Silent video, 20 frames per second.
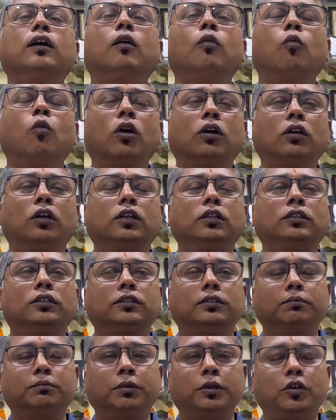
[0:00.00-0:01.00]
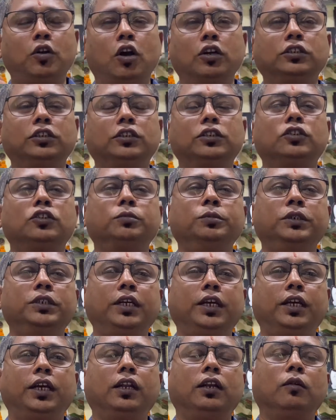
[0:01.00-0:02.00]
what are precautions to be
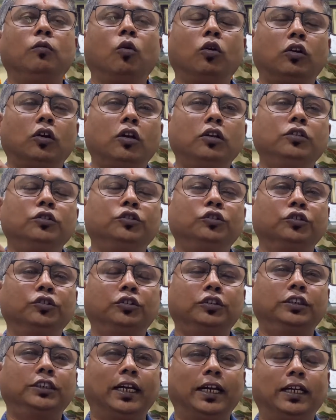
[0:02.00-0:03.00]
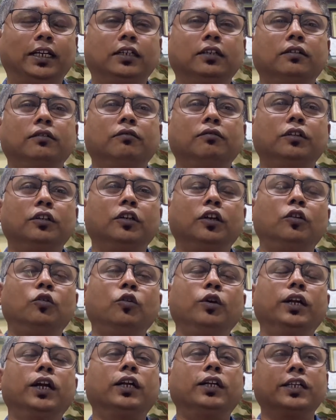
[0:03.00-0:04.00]
taken and what all you should check when you are
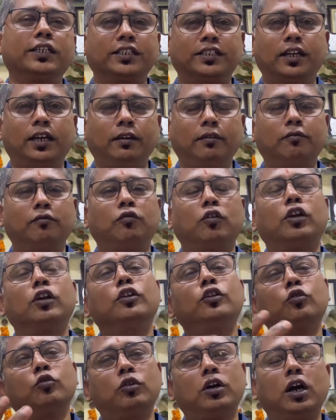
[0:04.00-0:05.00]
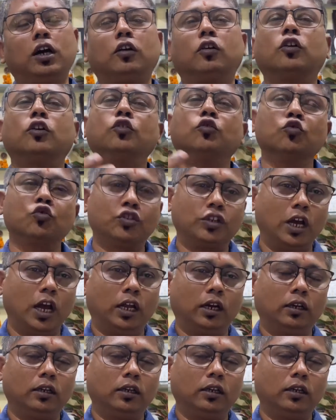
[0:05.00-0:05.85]
doing a test drive for a new car or a used car.